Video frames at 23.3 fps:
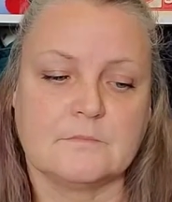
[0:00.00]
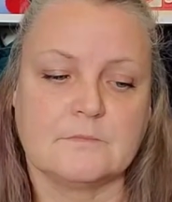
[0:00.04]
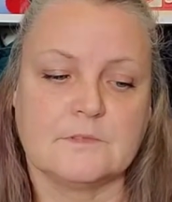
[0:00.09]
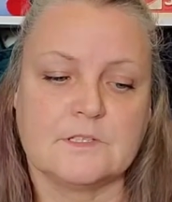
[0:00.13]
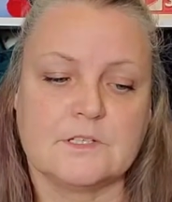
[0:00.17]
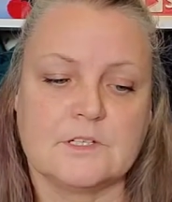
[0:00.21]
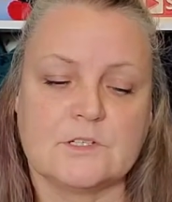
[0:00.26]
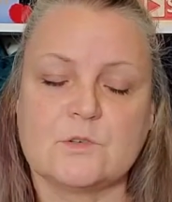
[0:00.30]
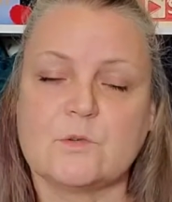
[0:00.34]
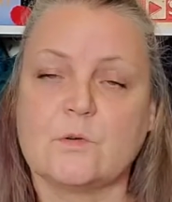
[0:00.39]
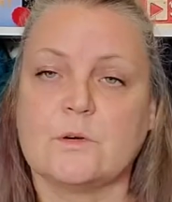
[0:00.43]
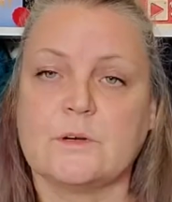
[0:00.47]

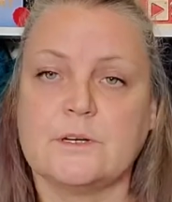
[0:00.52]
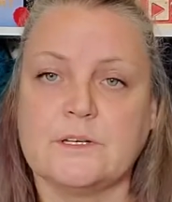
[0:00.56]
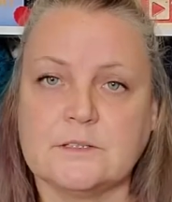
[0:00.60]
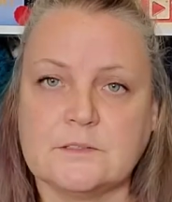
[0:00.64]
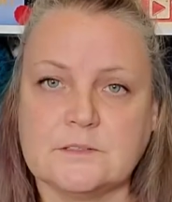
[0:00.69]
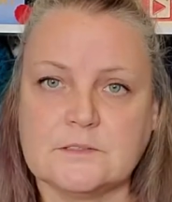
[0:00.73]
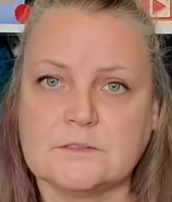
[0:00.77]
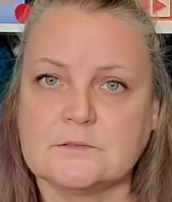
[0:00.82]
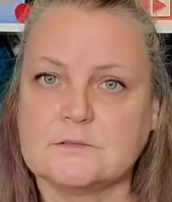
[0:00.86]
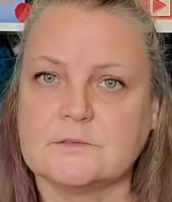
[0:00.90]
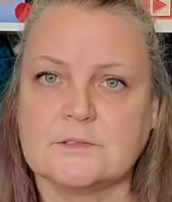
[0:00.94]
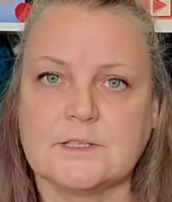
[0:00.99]

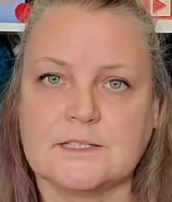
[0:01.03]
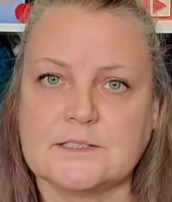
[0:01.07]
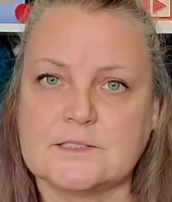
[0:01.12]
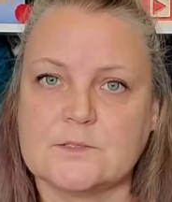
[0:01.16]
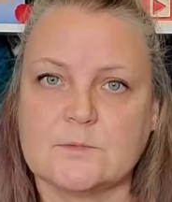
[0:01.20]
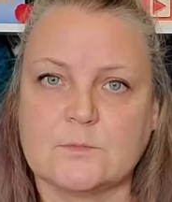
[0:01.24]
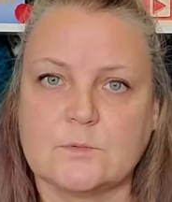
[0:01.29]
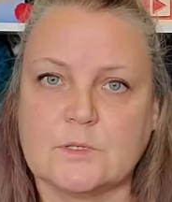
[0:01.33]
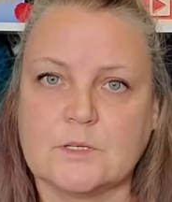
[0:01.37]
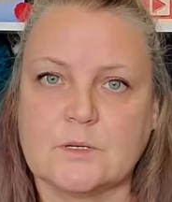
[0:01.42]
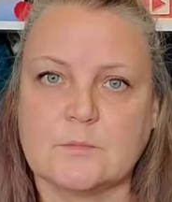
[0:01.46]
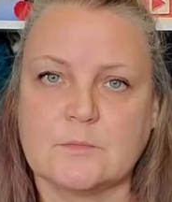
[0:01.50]
tutorials, that's the
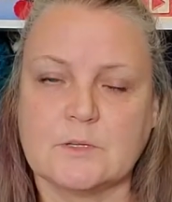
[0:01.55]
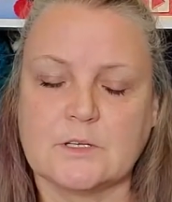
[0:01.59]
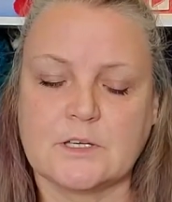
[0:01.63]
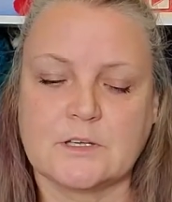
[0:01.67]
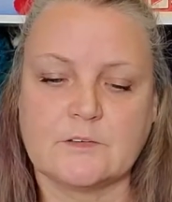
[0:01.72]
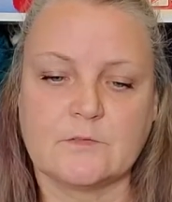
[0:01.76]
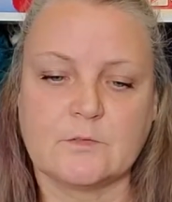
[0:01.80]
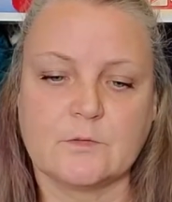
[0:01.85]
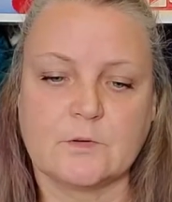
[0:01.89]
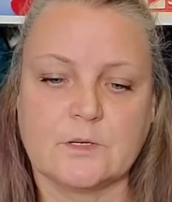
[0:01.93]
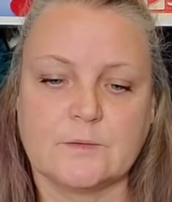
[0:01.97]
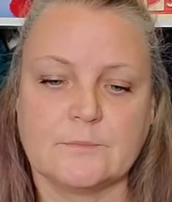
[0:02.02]
word I'm
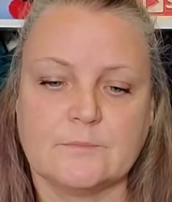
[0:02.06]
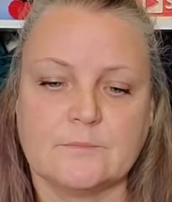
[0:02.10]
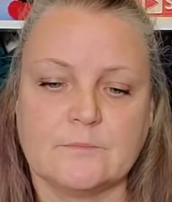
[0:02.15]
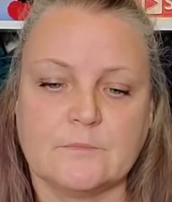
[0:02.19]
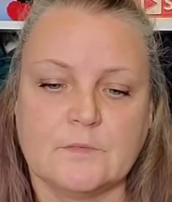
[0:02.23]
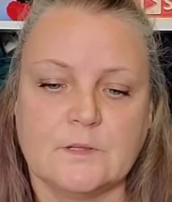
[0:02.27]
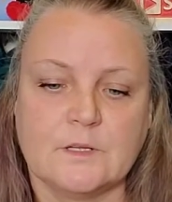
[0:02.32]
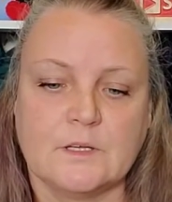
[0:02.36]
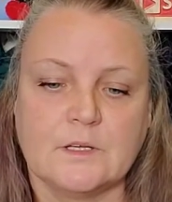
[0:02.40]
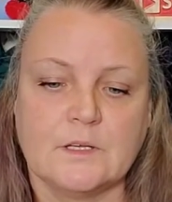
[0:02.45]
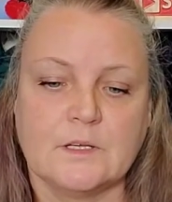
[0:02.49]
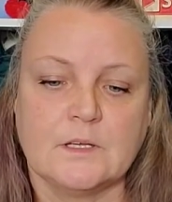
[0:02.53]
looking for,
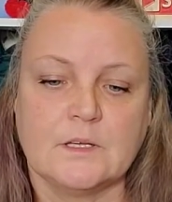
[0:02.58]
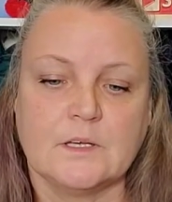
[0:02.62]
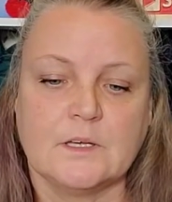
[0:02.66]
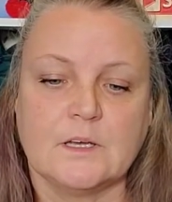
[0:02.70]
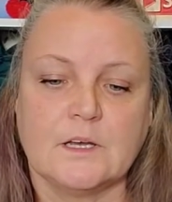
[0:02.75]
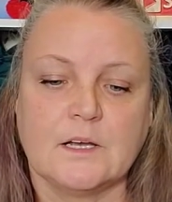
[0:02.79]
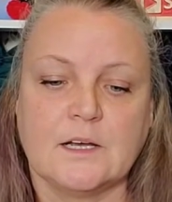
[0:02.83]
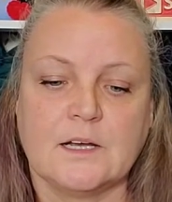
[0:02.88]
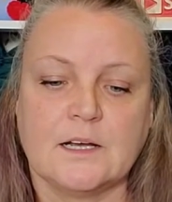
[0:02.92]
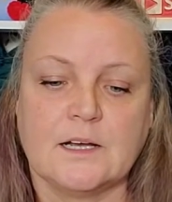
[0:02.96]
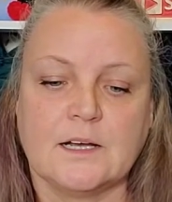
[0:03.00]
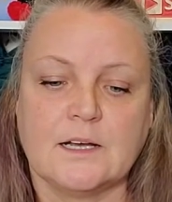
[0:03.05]

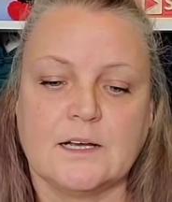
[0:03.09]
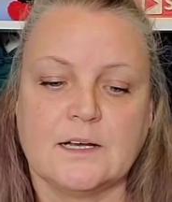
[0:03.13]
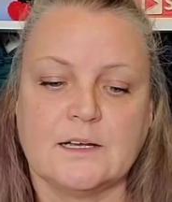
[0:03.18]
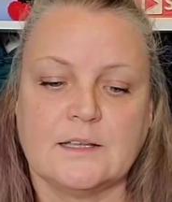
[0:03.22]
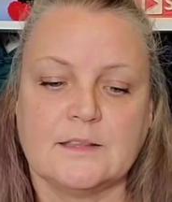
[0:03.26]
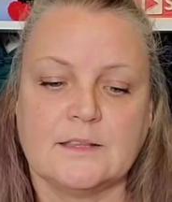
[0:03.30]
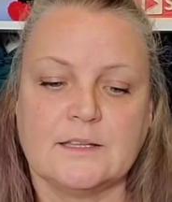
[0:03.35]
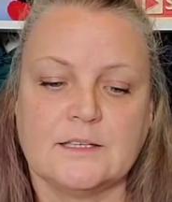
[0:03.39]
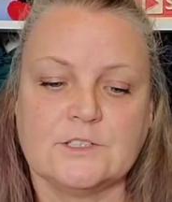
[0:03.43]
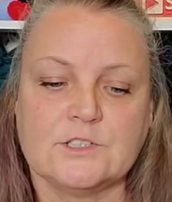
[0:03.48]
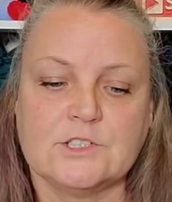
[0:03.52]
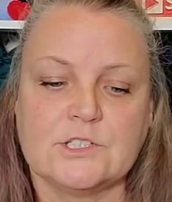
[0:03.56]

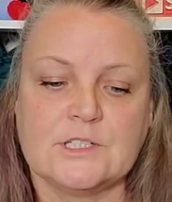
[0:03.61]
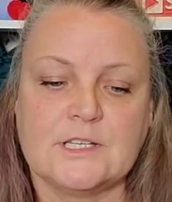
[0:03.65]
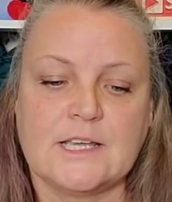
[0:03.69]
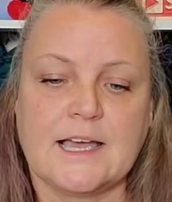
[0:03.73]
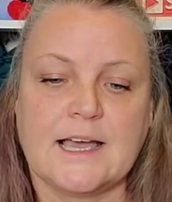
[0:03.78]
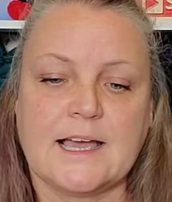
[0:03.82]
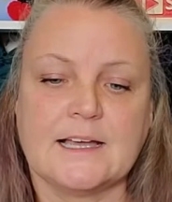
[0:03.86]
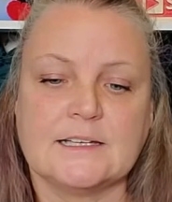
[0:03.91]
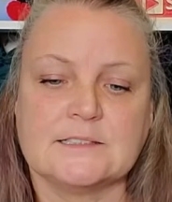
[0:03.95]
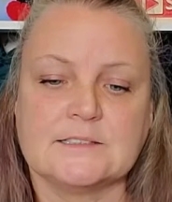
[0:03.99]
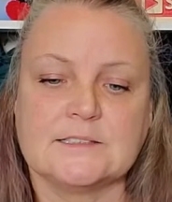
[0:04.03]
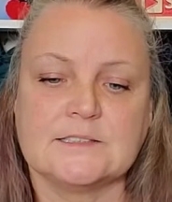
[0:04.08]
that she
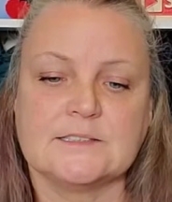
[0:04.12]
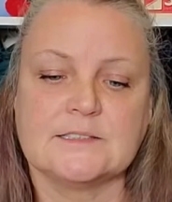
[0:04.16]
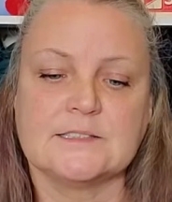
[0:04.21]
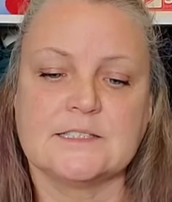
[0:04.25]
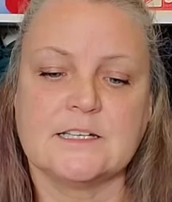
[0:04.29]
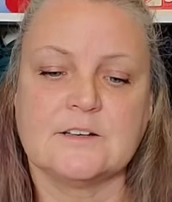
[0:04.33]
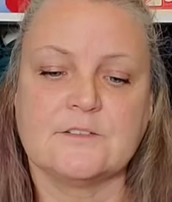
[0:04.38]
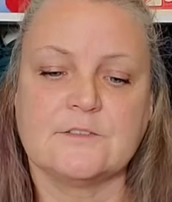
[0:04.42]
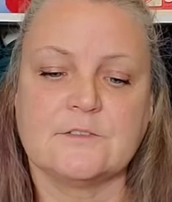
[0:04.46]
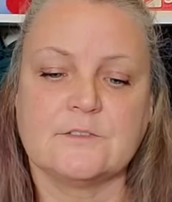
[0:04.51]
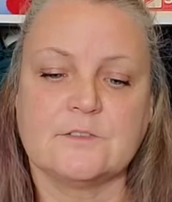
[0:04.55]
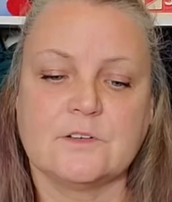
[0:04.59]
has and
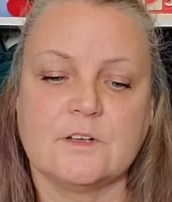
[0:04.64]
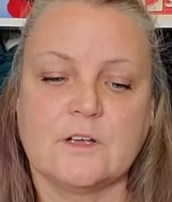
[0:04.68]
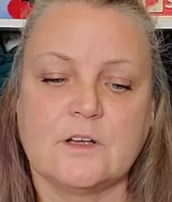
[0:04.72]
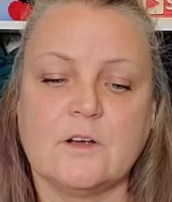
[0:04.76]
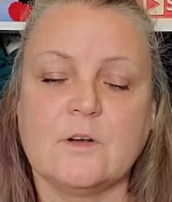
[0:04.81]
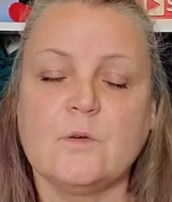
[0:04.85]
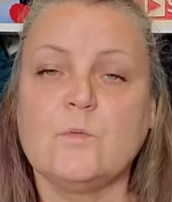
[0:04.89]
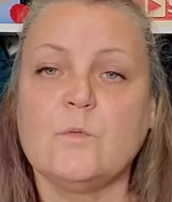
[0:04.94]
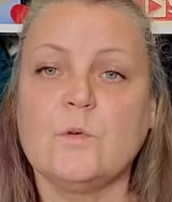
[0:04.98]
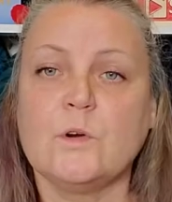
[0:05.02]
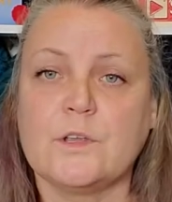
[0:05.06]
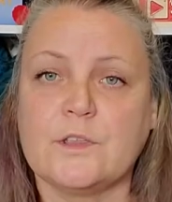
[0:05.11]
stuff,
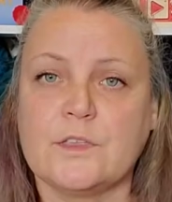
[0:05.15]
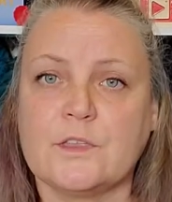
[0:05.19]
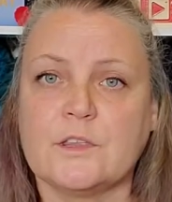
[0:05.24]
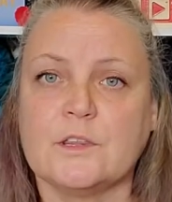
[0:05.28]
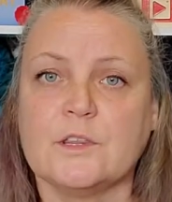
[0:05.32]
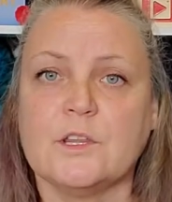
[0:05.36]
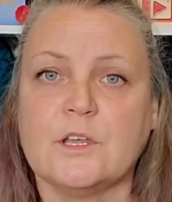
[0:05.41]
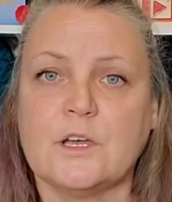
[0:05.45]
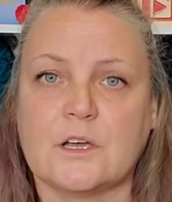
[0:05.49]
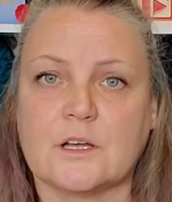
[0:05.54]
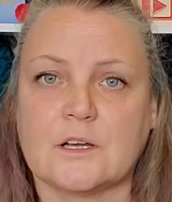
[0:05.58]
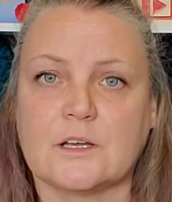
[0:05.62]
are worth a
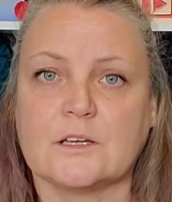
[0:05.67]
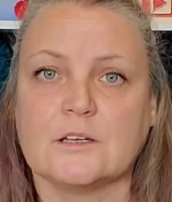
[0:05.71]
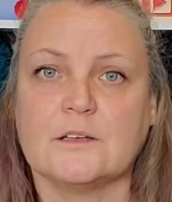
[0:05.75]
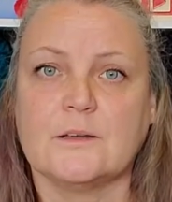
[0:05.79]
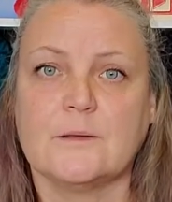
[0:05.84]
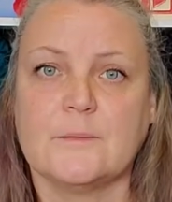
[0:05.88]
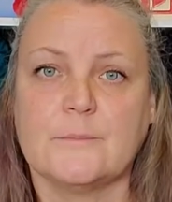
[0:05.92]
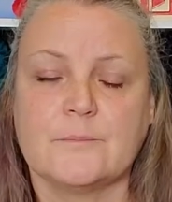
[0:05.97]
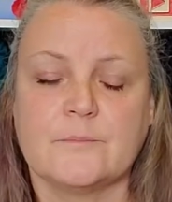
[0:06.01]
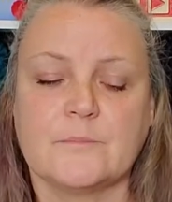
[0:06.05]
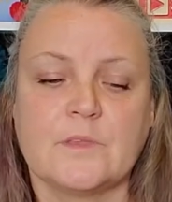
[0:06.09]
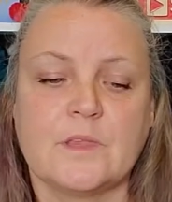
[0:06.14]
look.
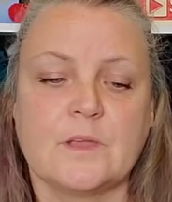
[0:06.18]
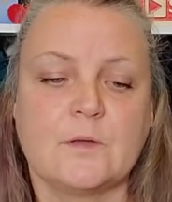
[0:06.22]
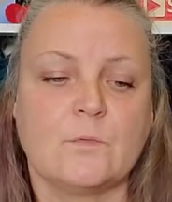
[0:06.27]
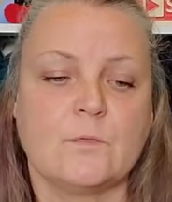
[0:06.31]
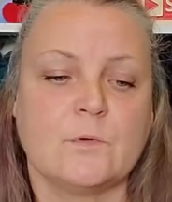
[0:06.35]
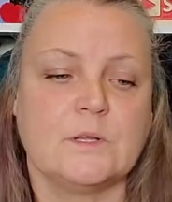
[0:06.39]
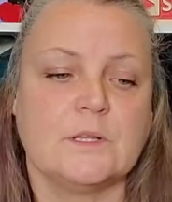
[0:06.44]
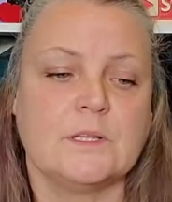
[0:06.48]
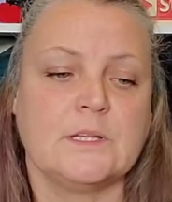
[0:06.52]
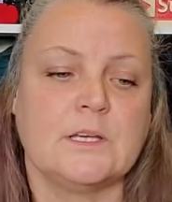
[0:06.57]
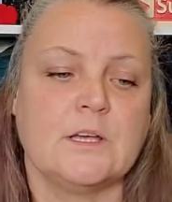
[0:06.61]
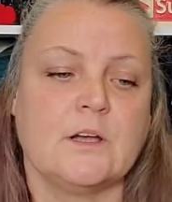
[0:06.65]
They
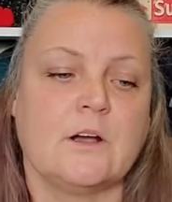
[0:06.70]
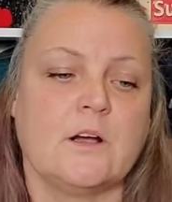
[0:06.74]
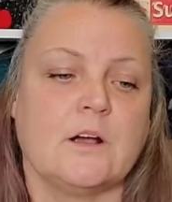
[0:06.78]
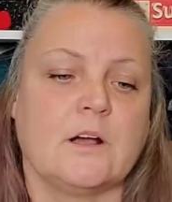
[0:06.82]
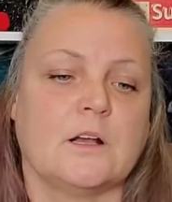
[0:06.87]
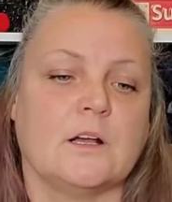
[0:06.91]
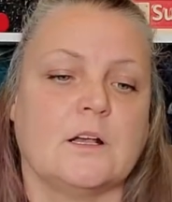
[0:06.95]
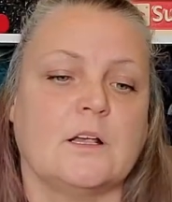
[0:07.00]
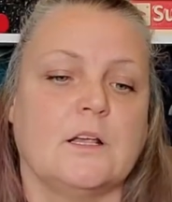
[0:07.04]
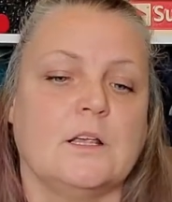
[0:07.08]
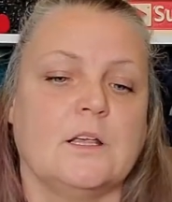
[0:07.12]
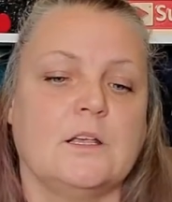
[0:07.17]
really are.